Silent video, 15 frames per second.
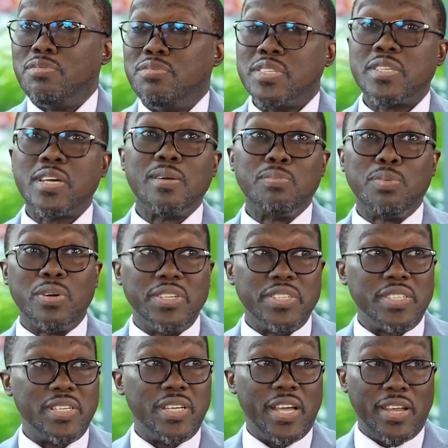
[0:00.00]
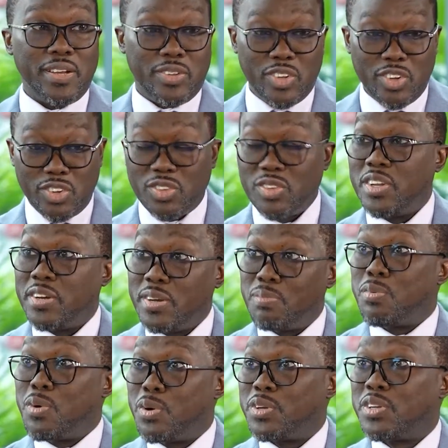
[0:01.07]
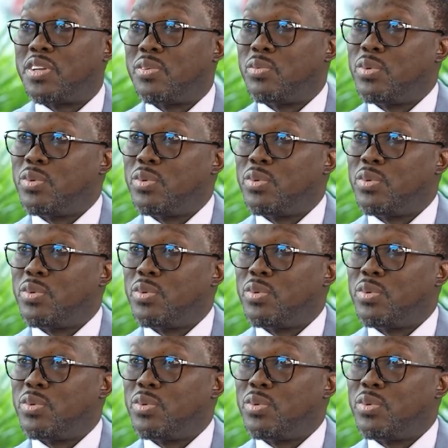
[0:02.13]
fiscal policy, and since the report